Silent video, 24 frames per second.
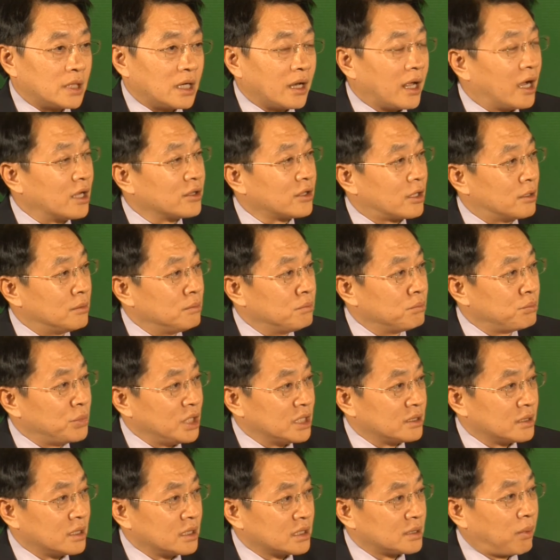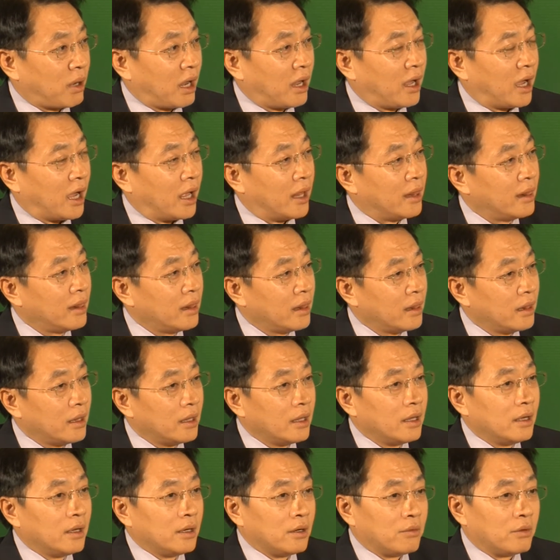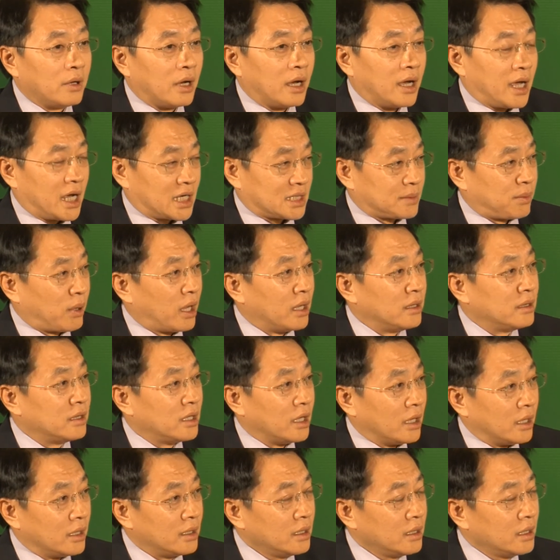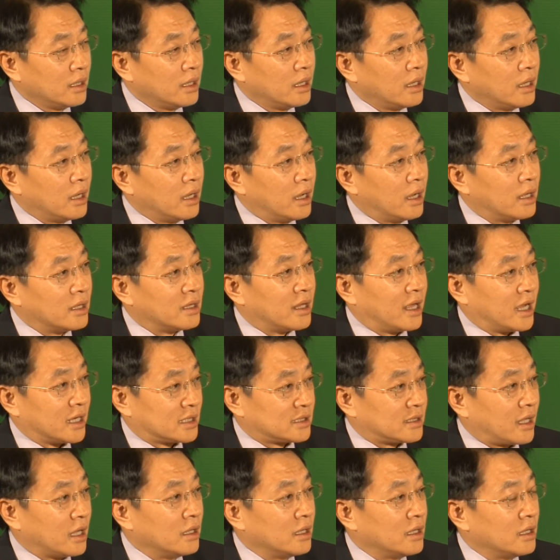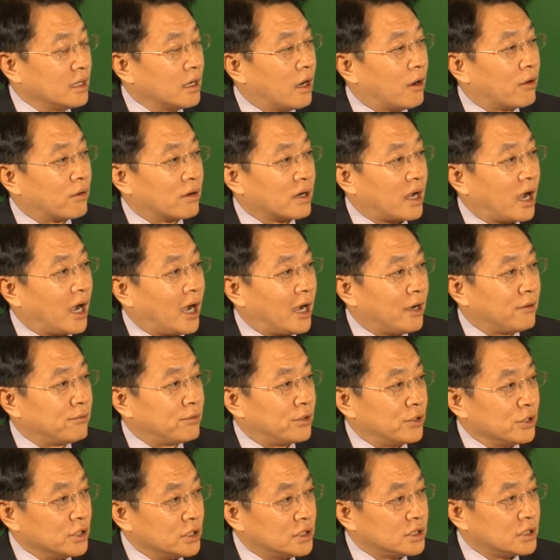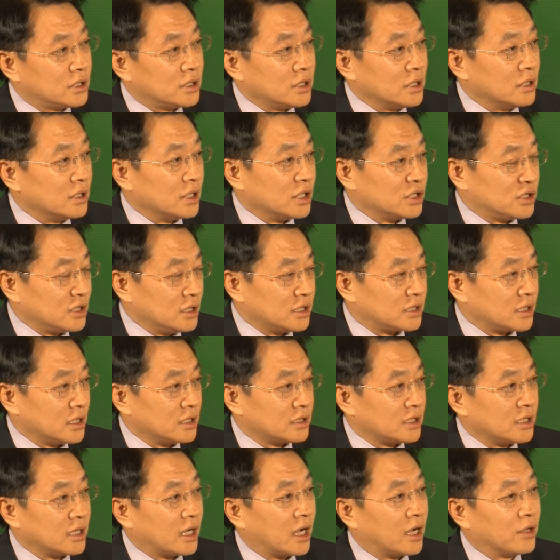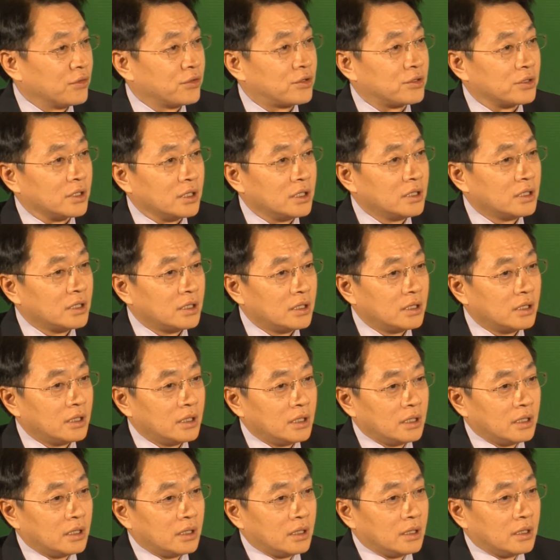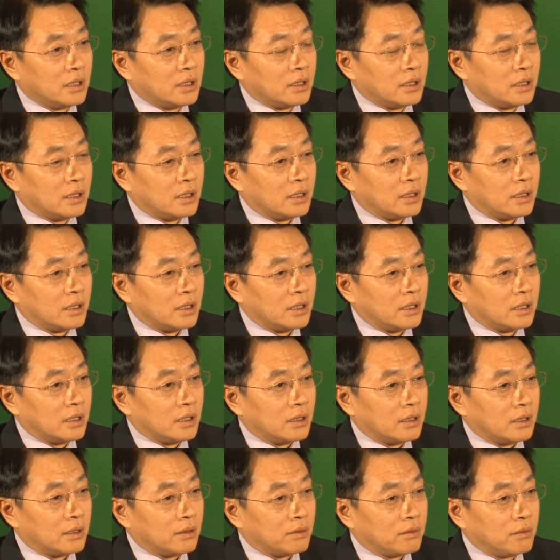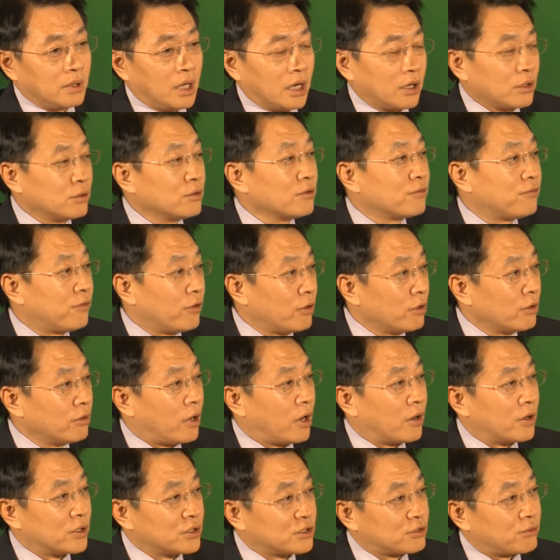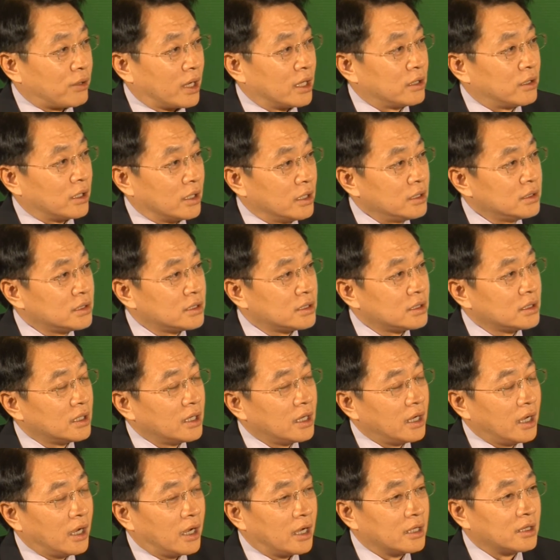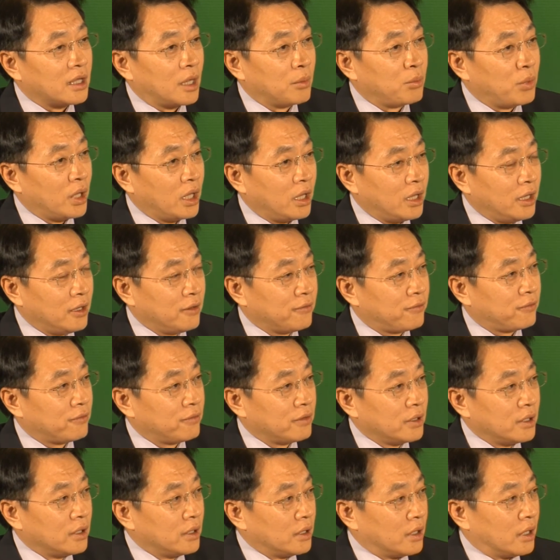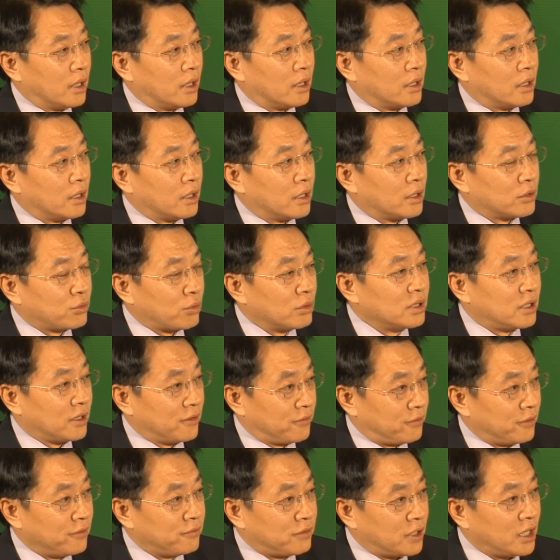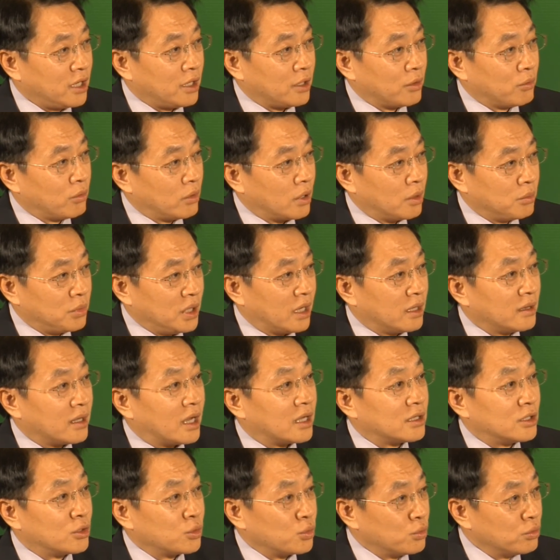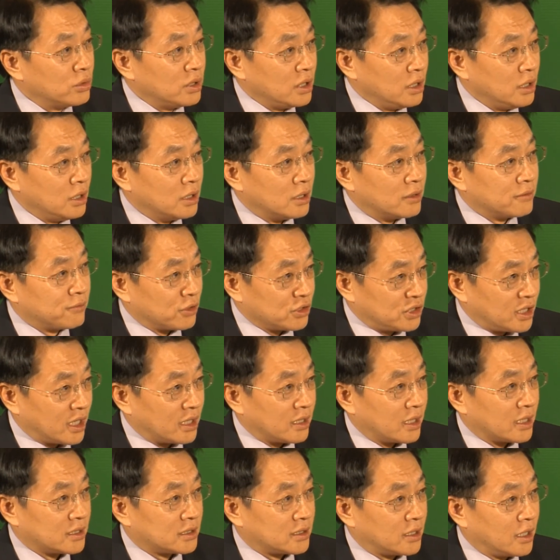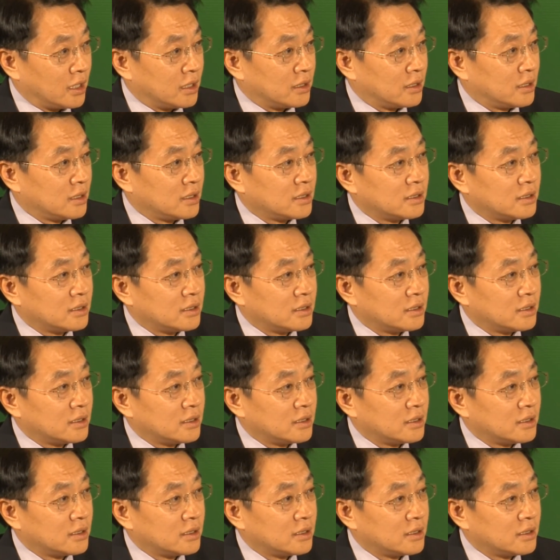long-term business plan. We are expanding and extending our coverage in the GCC country. We are going to follow our strategy, and I believe 2015 will be another good year for China State.